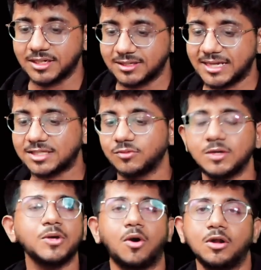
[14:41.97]
that will
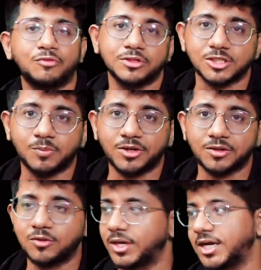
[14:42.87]
be all for this
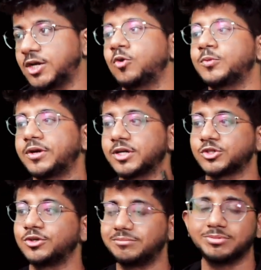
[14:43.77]
particular one. I hope you
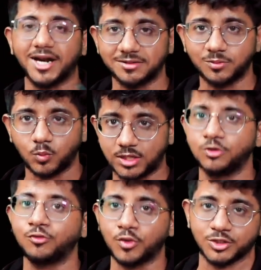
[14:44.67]
understood that what
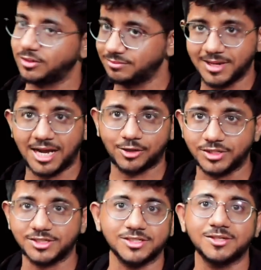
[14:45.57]
to focus on.
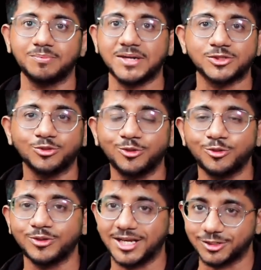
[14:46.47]
Accuracy is the place to
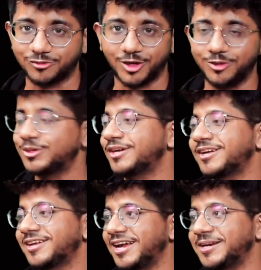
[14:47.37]
go as of now,
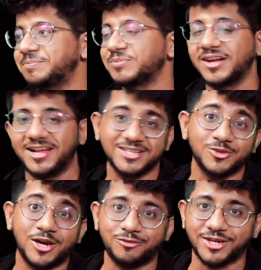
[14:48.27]
right? Unless
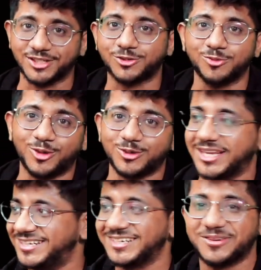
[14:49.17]
you have tests tomorrow,
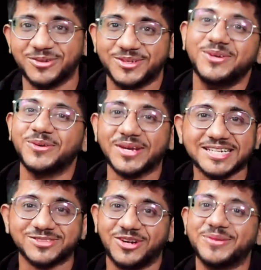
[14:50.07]
then go
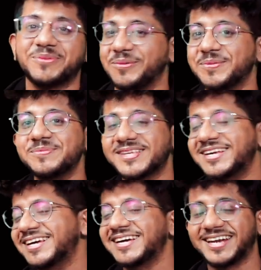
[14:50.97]
quickly solve the problems,
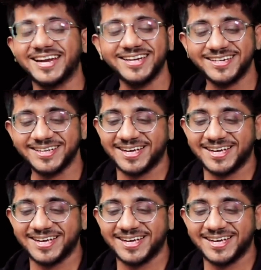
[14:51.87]
right?